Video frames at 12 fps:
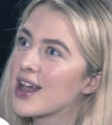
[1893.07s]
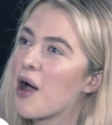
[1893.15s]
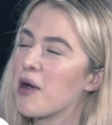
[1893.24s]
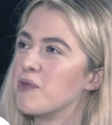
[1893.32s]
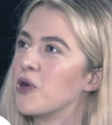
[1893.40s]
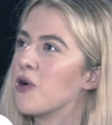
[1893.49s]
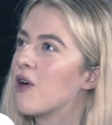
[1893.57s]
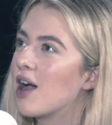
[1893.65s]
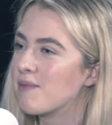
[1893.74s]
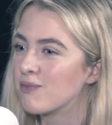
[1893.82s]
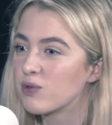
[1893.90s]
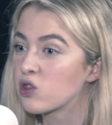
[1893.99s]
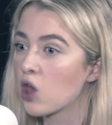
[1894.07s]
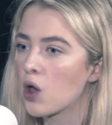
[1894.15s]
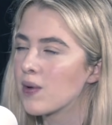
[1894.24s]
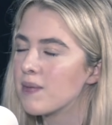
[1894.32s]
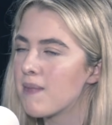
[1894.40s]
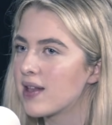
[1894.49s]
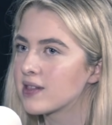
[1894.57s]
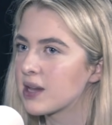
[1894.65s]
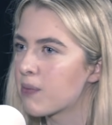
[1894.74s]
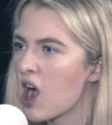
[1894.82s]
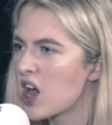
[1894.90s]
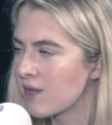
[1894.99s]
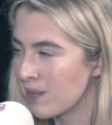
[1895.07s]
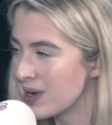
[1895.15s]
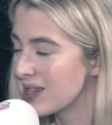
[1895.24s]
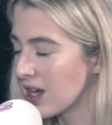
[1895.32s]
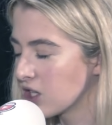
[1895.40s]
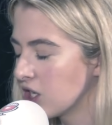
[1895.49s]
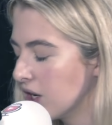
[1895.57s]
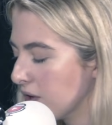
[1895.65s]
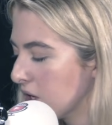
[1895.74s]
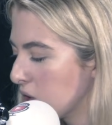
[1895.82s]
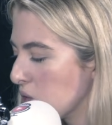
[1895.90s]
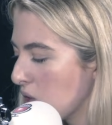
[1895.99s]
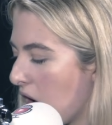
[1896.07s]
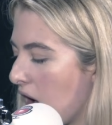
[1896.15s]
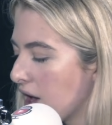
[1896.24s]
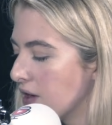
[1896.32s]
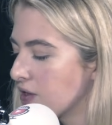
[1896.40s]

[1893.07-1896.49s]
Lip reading: I'm so immensely proud of him and he's actually a really cool guy.